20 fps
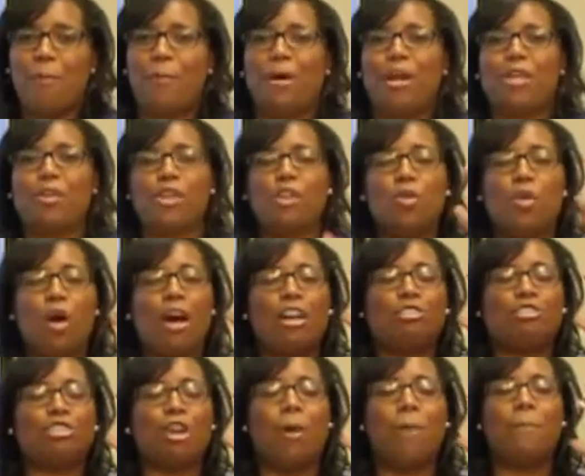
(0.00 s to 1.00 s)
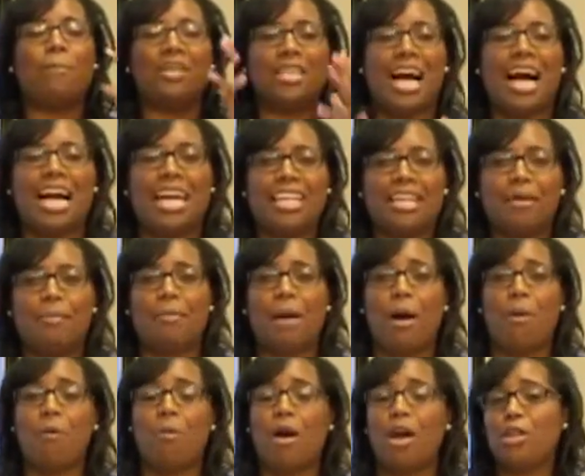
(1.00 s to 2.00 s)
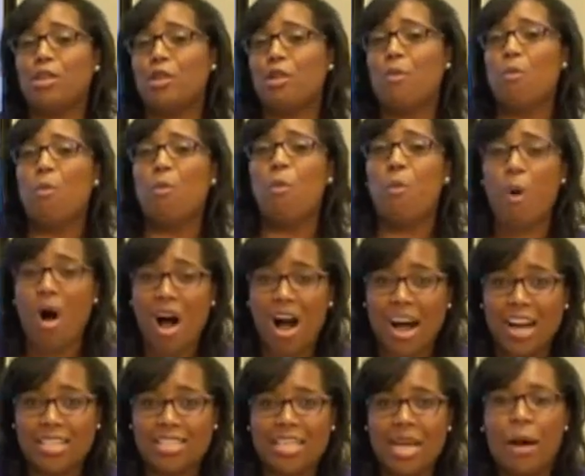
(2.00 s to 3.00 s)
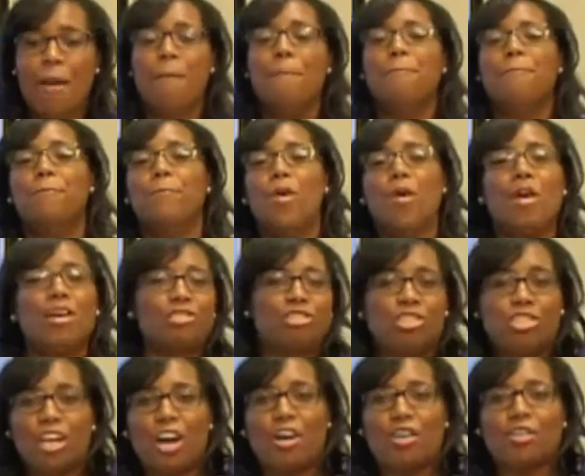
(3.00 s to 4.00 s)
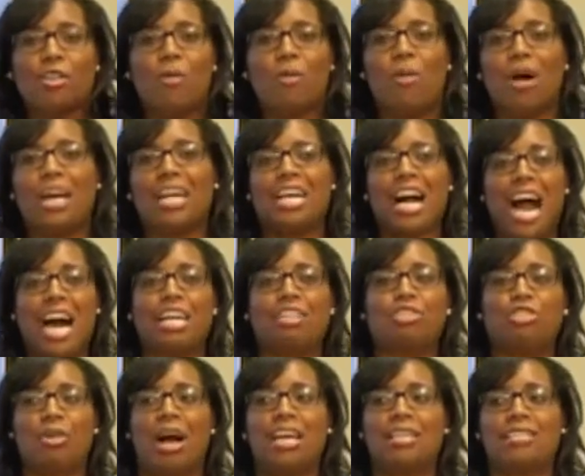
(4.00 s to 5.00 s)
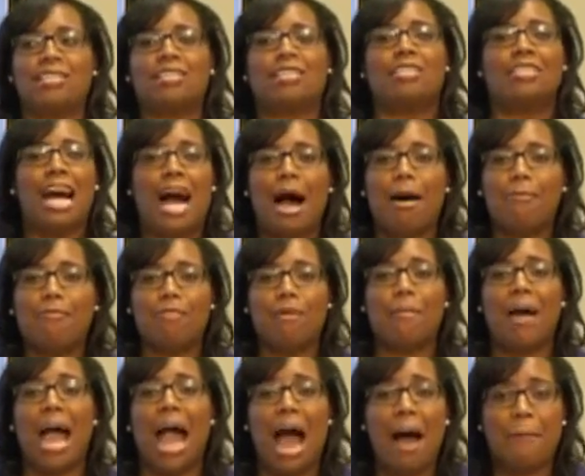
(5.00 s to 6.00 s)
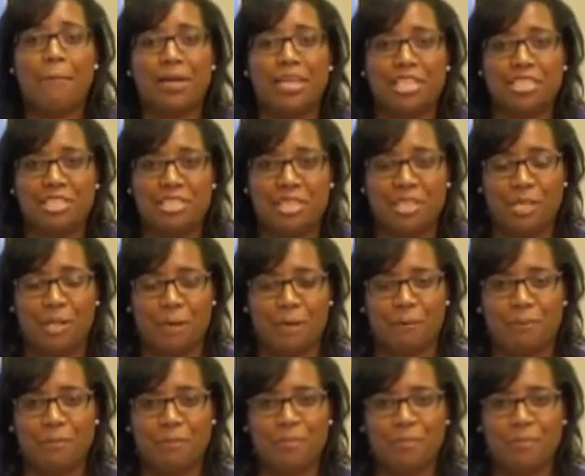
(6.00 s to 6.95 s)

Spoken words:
But you are so blinded by what you want, more so than what God is trying to stop from happening to you.